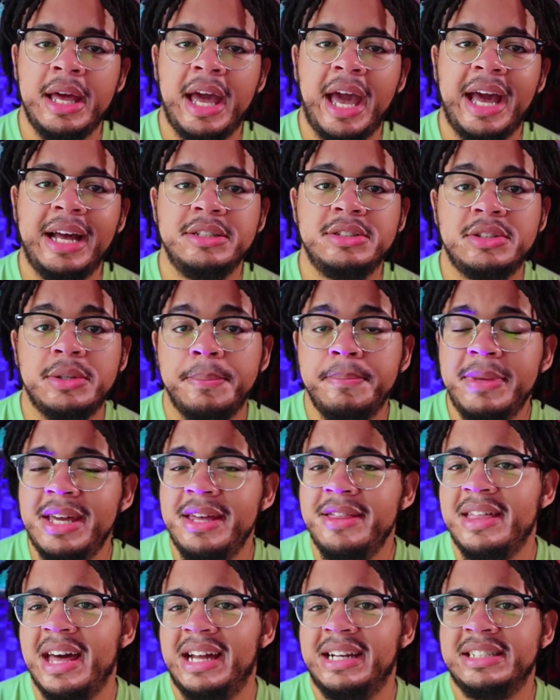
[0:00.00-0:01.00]
And to me,
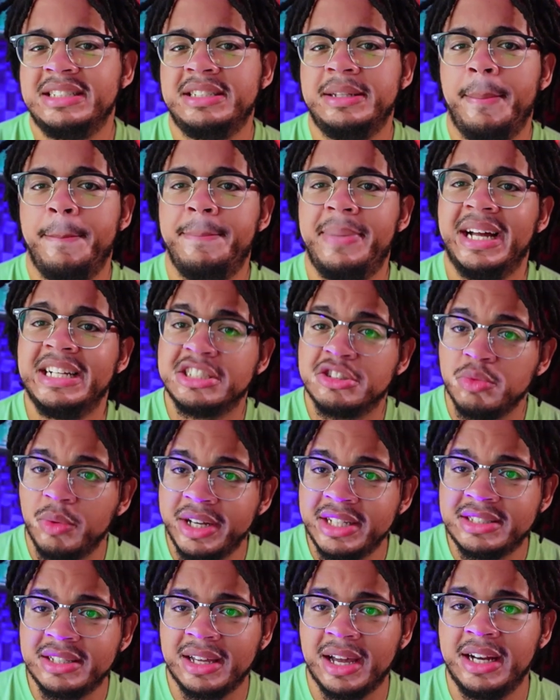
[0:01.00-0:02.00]
that is the best way
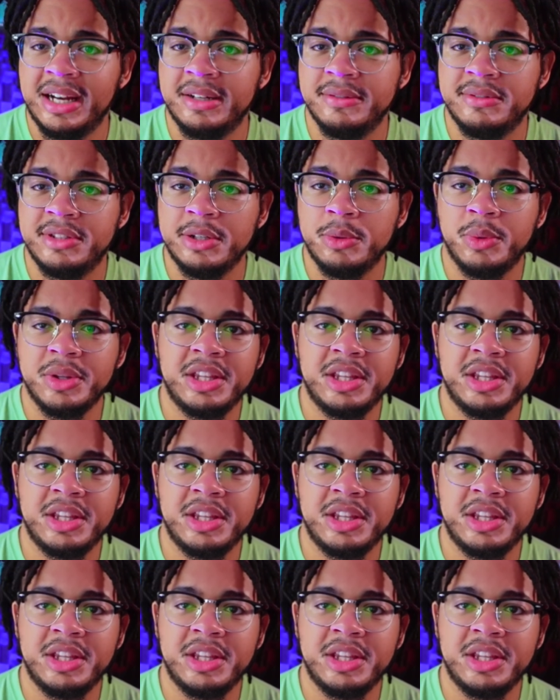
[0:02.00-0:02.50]
to kind of deal with